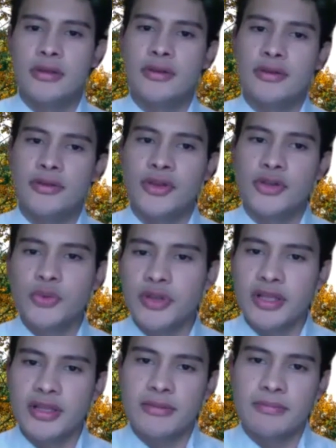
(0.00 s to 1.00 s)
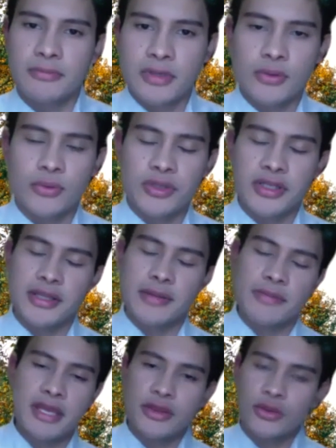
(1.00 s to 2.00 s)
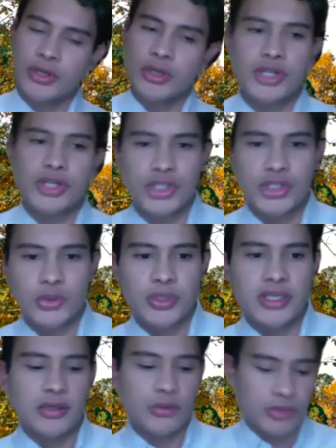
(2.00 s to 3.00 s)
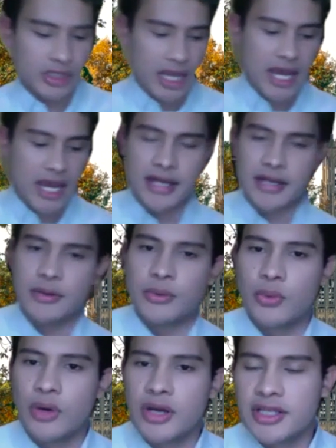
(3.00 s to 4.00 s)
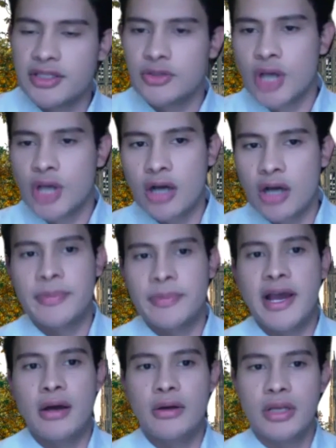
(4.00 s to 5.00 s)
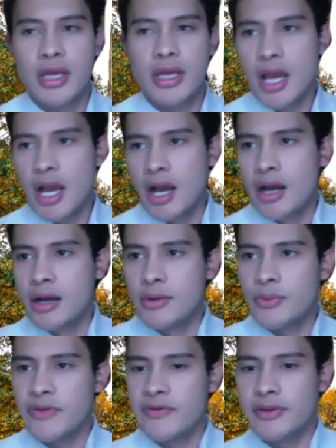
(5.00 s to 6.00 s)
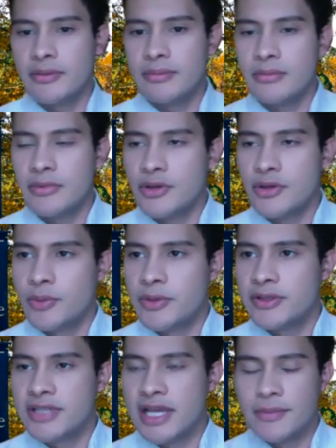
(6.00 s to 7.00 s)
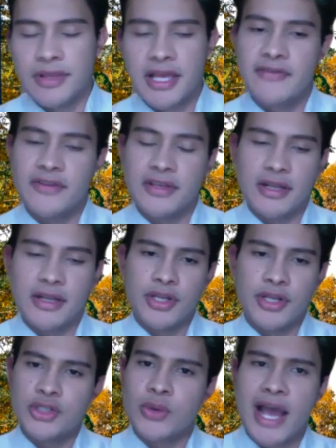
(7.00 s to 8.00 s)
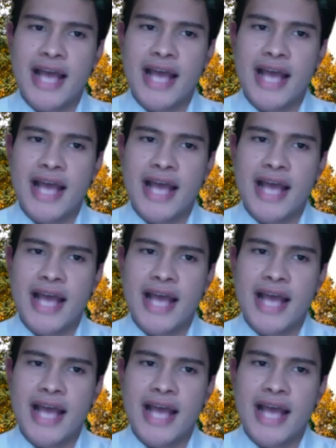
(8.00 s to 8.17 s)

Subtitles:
Those were really the main three questions we had and wanted to talk about. We have a little bit of time left, and I wanted to ask,